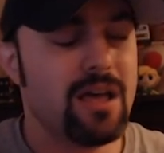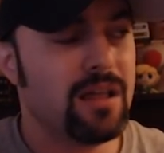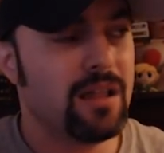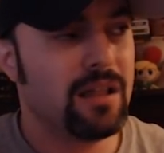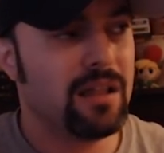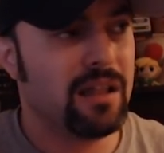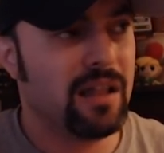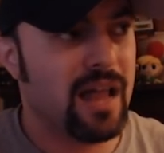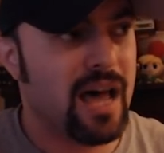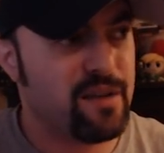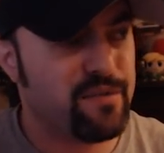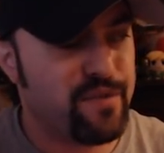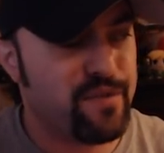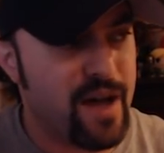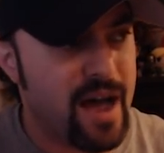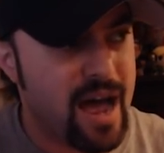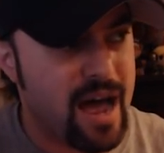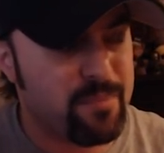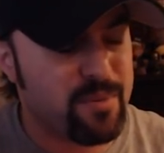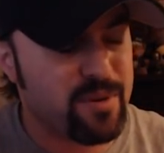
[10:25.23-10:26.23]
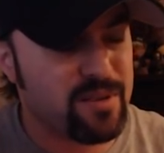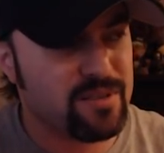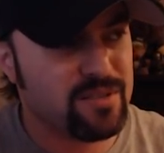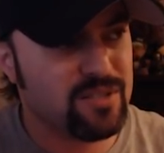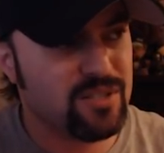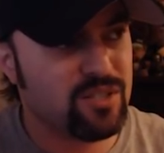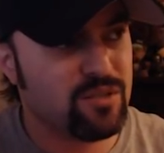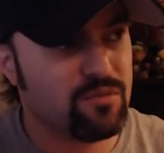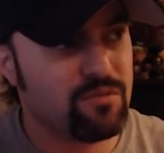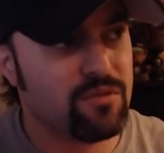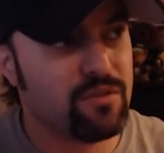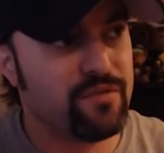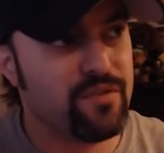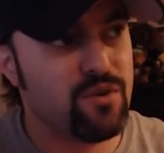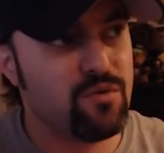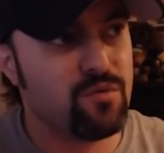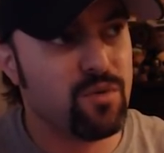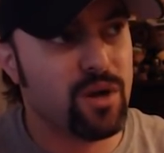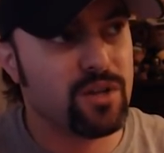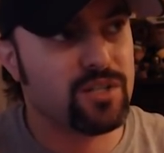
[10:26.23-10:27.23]
Life happens. Review
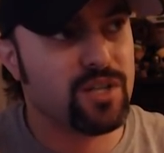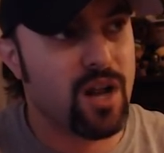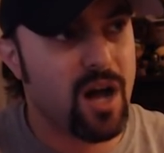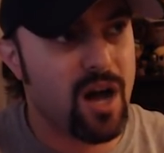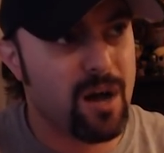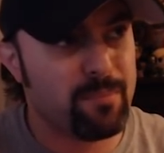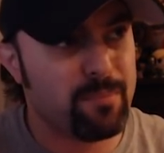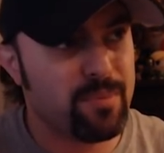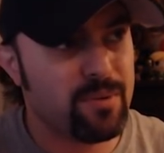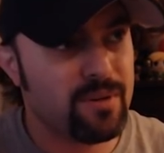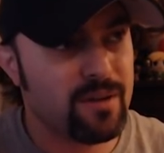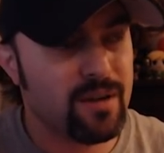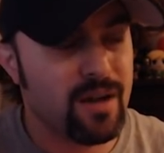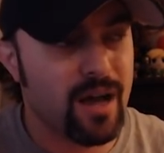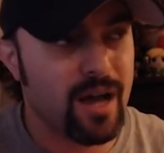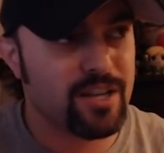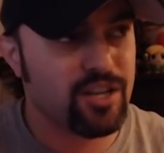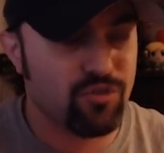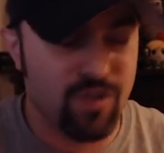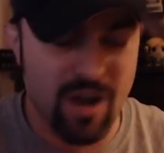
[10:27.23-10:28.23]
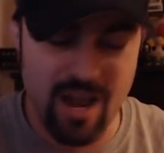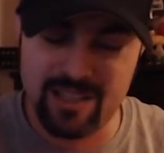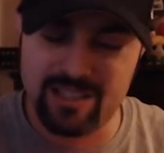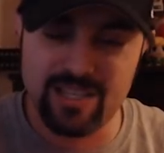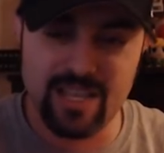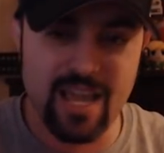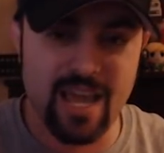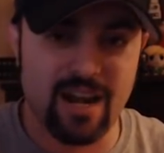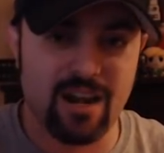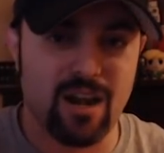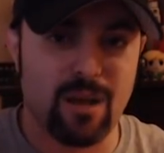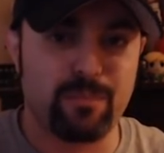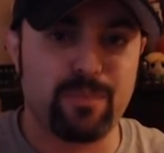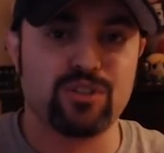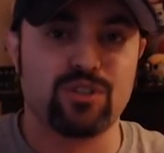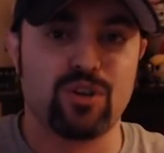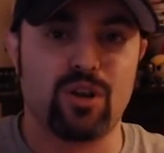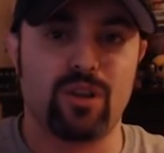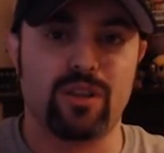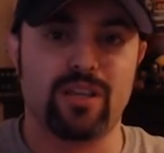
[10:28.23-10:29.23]
wasn't up. I tried to get it up as
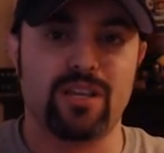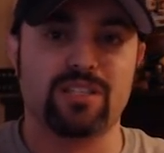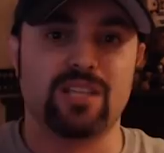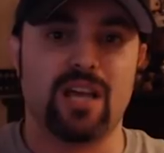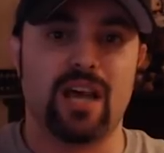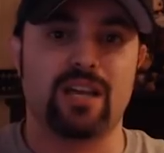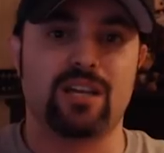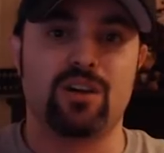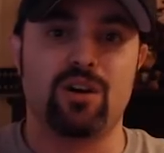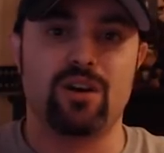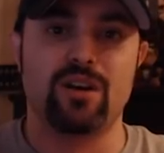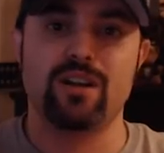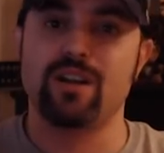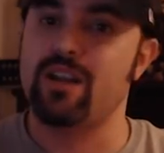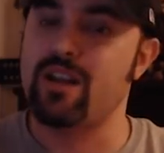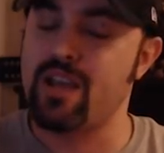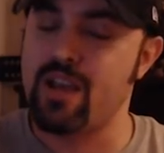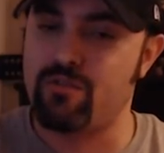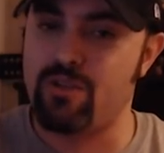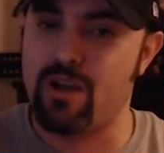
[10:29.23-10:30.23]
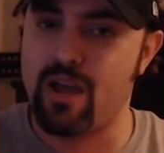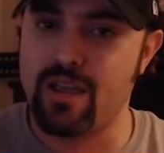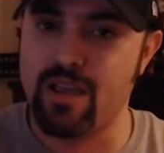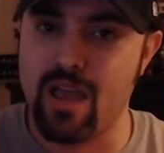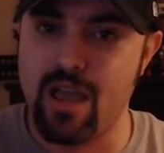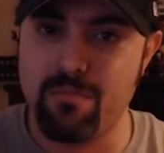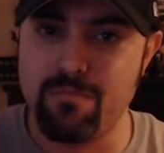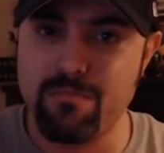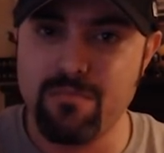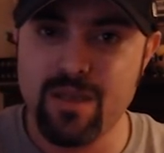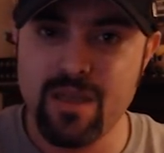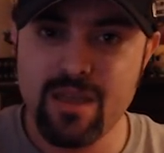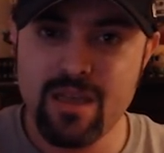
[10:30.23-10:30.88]
early as I could, and here I am.